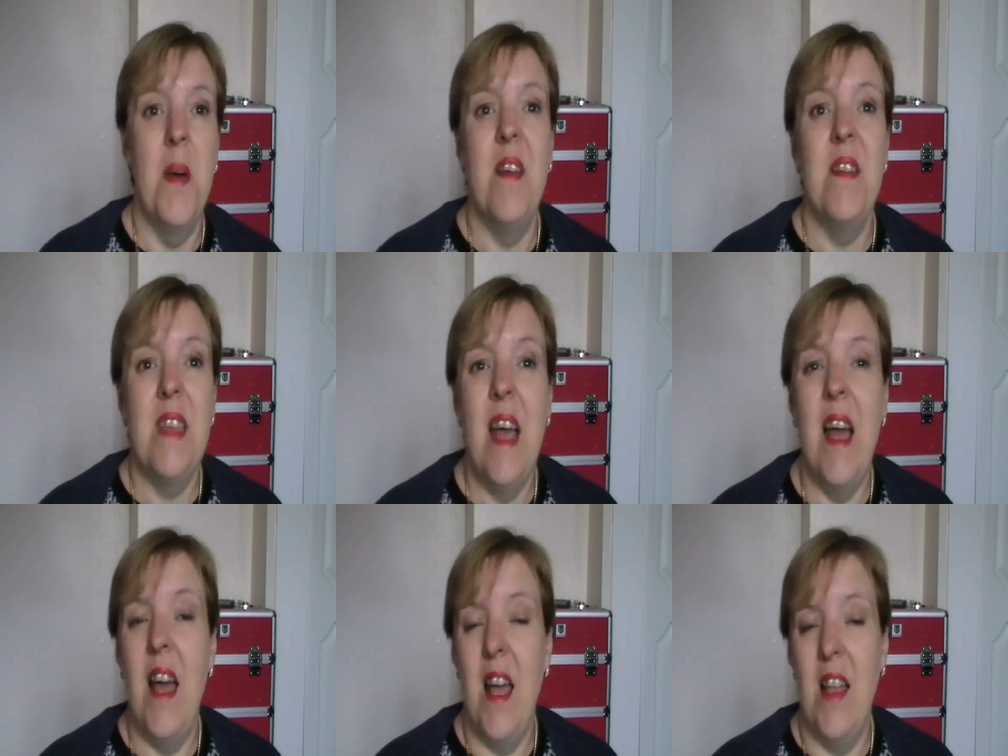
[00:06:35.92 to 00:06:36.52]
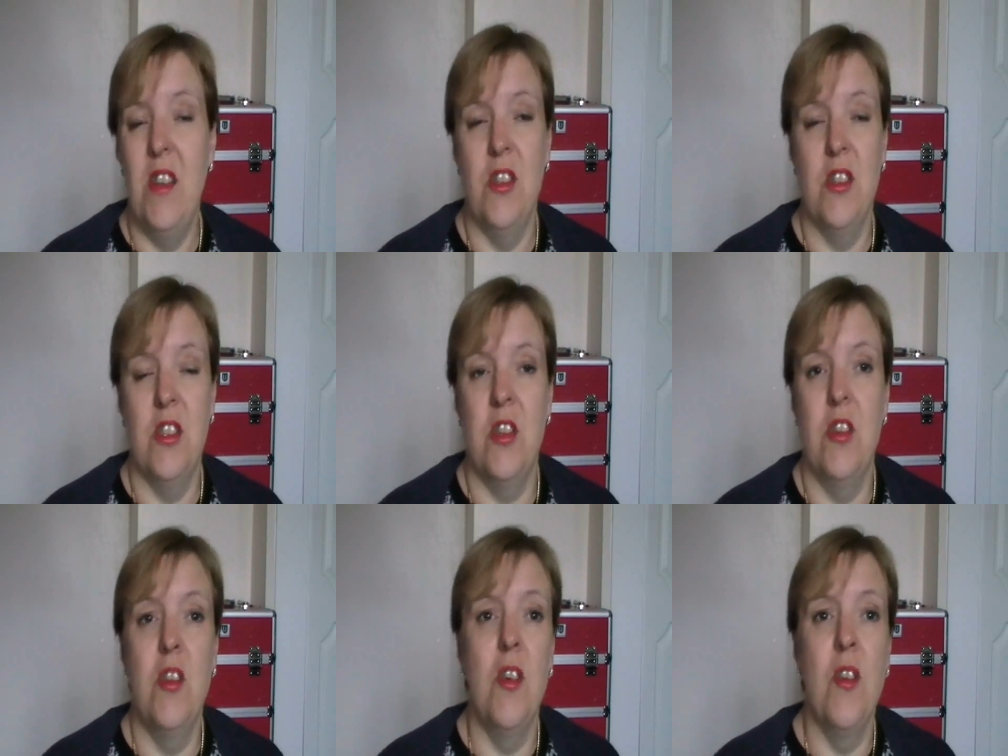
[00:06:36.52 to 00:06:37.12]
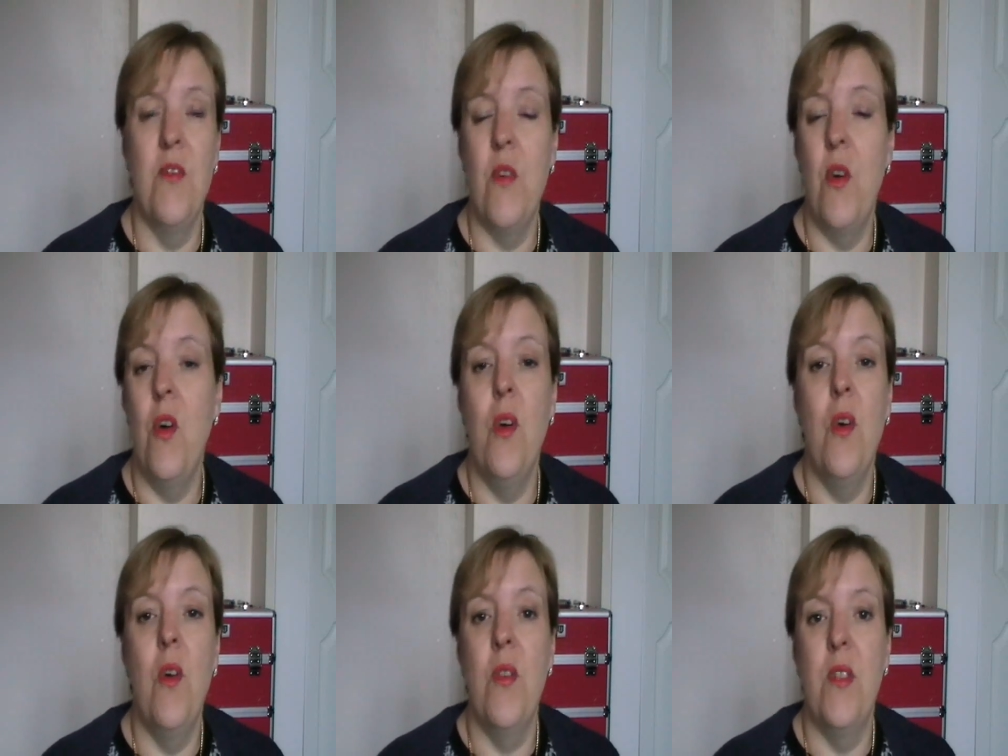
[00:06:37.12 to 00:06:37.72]
but yeah I just love
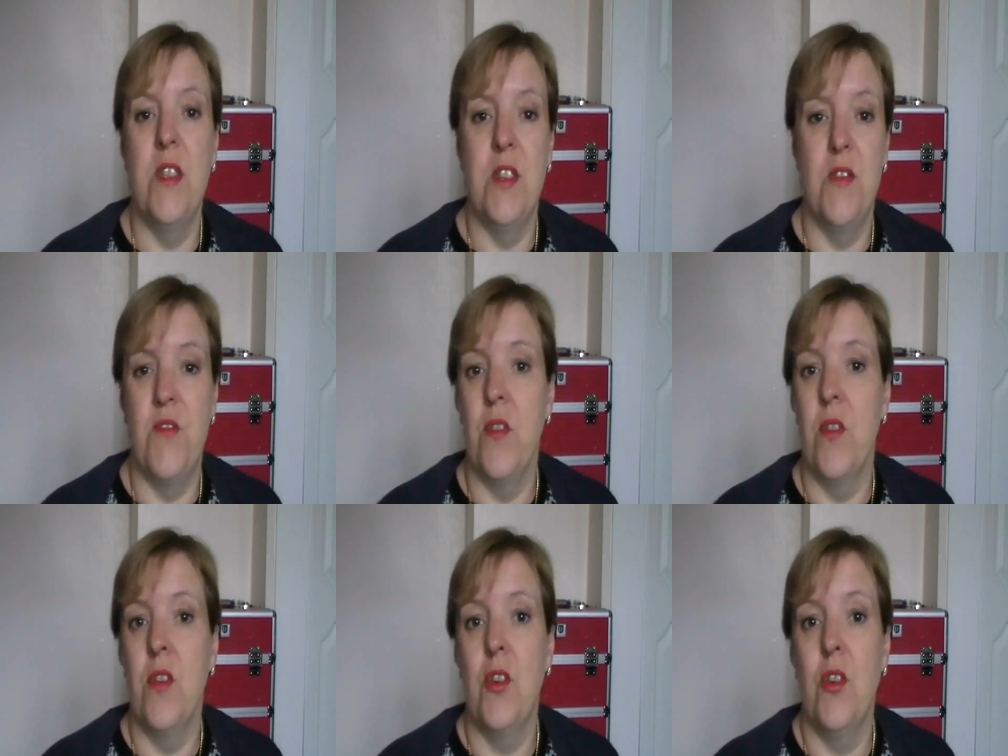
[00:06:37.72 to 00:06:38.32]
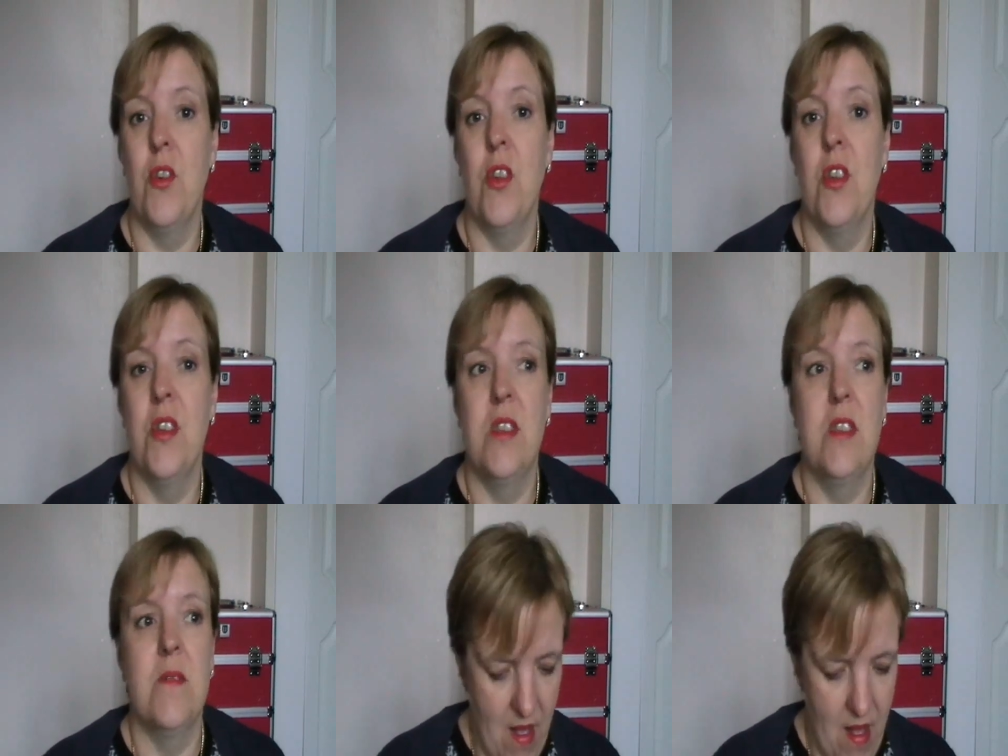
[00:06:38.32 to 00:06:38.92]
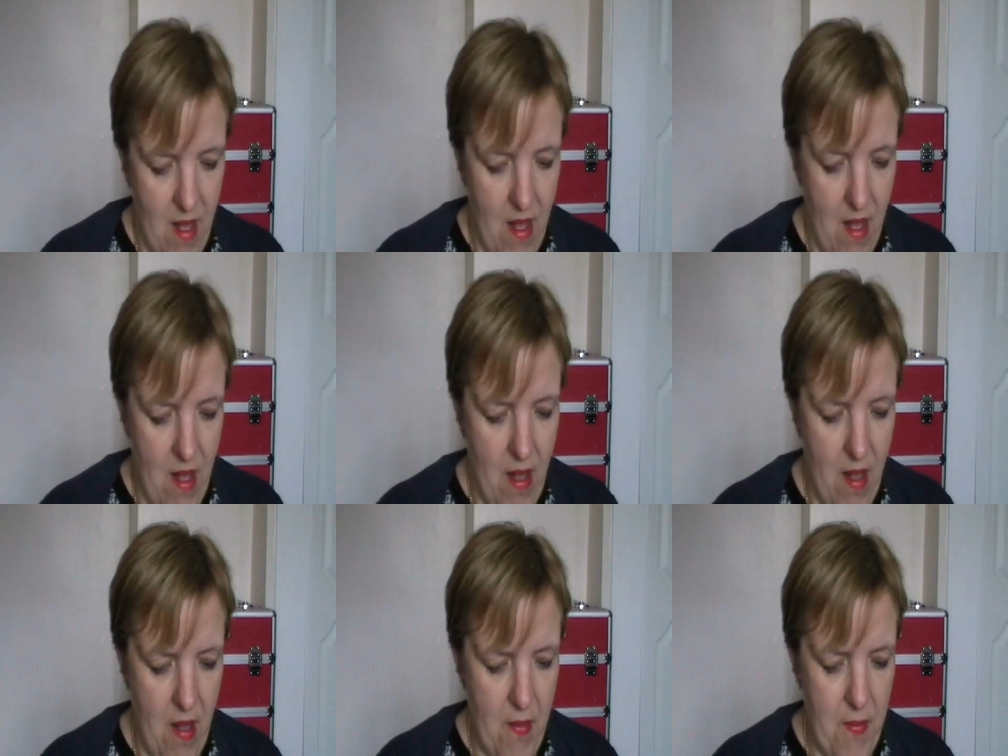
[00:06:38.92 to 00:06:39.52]
all the different colours
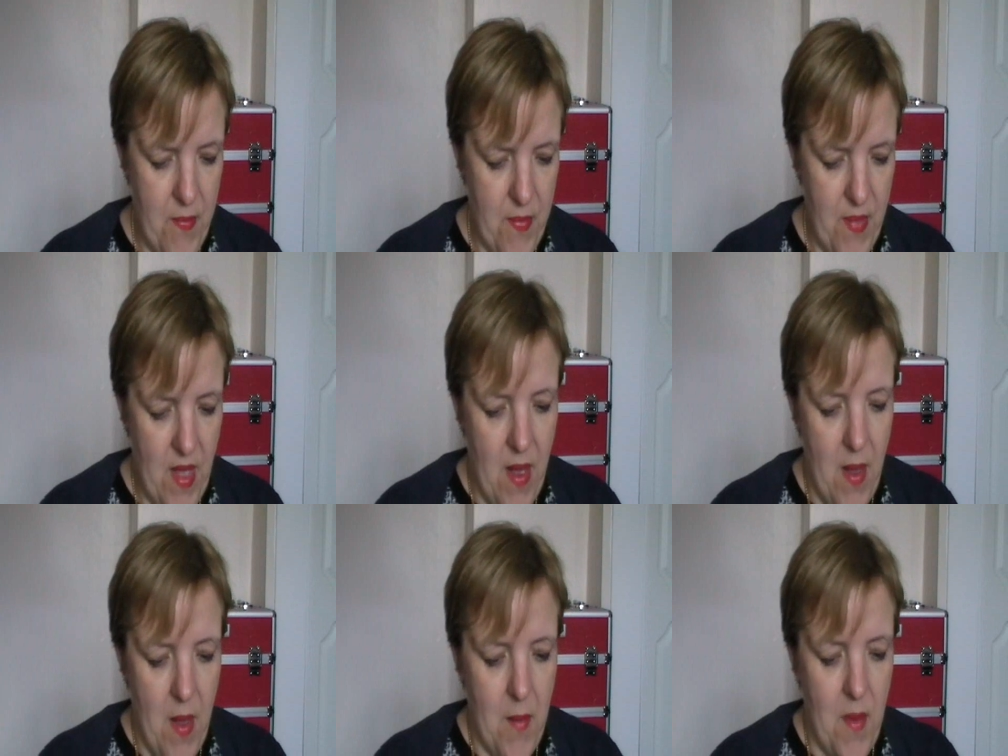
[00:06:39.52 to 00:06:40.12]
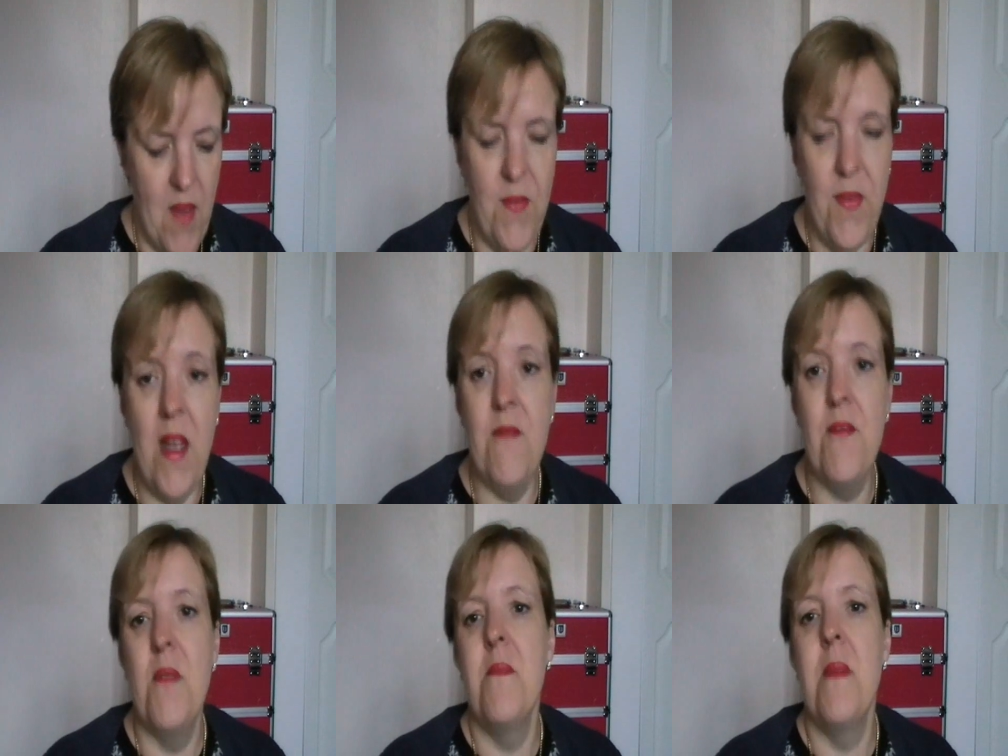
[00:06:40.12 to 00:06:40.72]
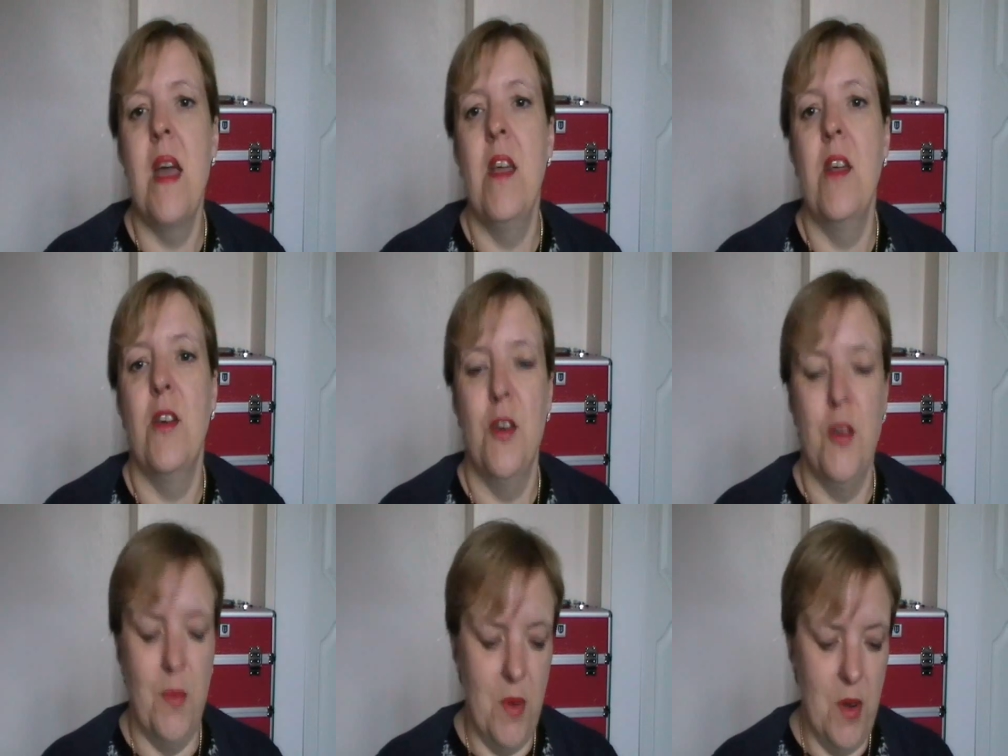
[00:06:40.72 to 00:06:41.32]
um, my favourite
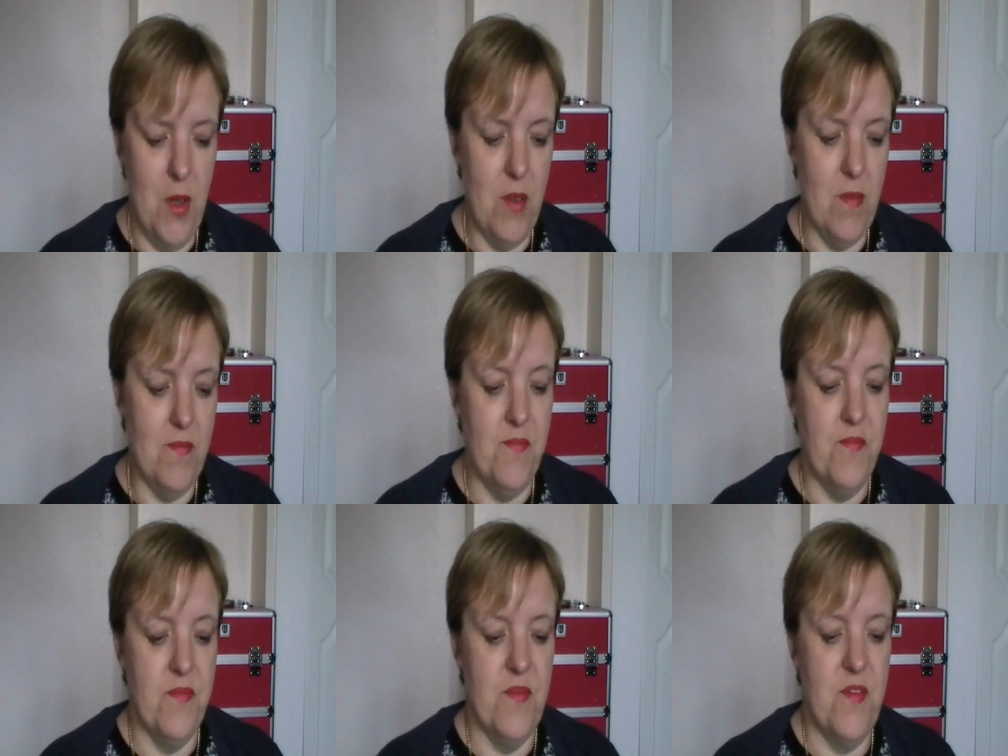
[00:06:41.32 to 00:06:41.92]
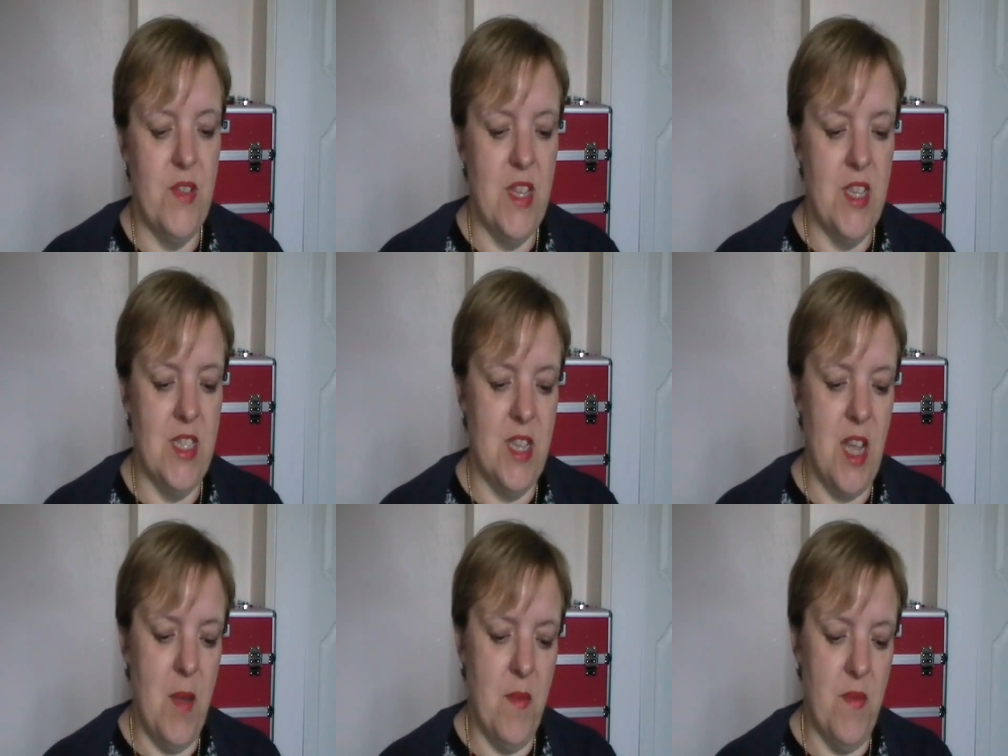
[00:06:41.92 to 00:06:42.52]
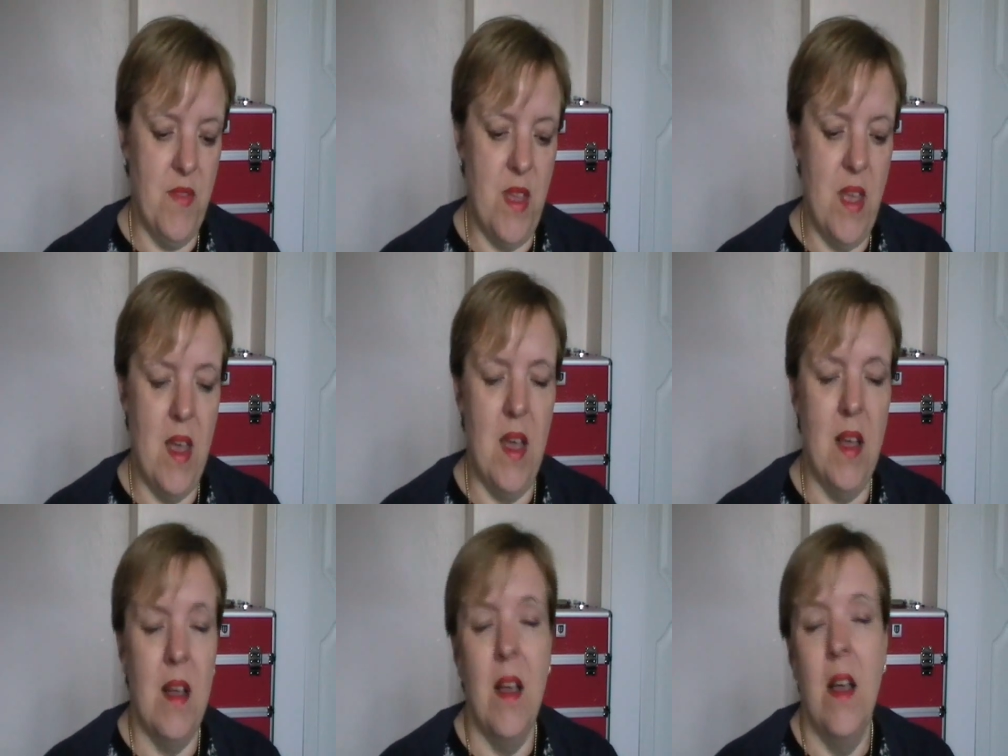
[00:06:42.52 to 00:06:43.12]
makeup look for this time of
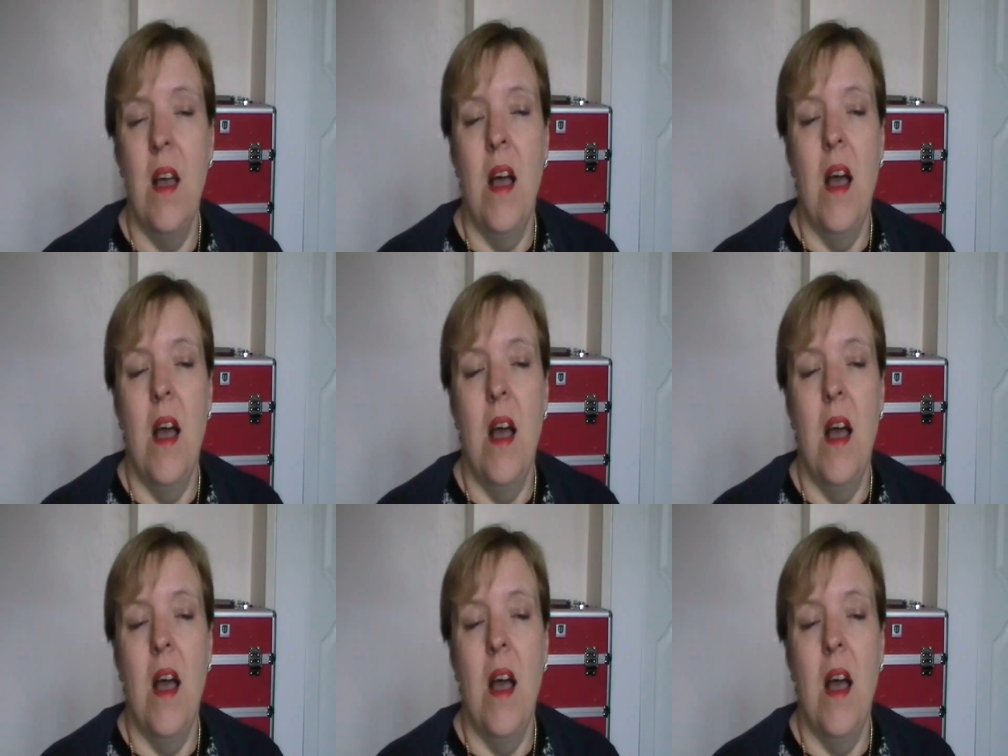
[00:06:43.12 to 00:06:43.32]
year